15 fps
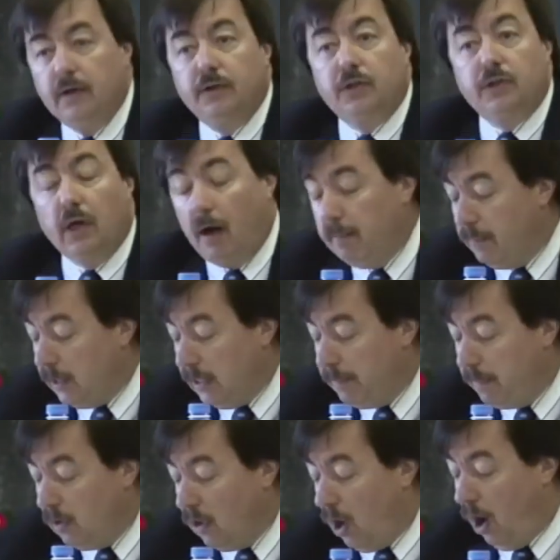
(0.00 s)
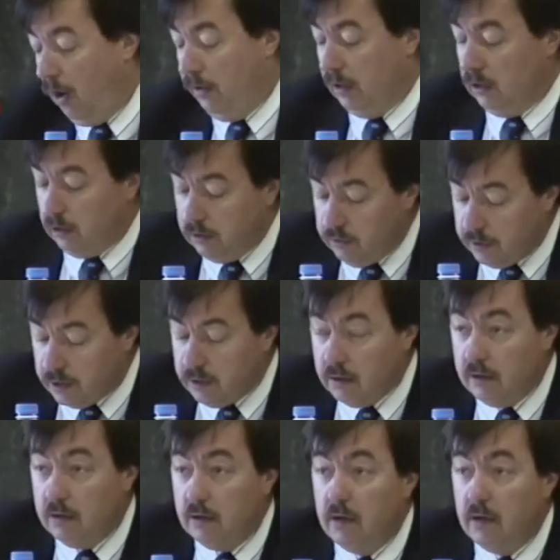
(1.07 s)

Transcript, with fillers: Some people are included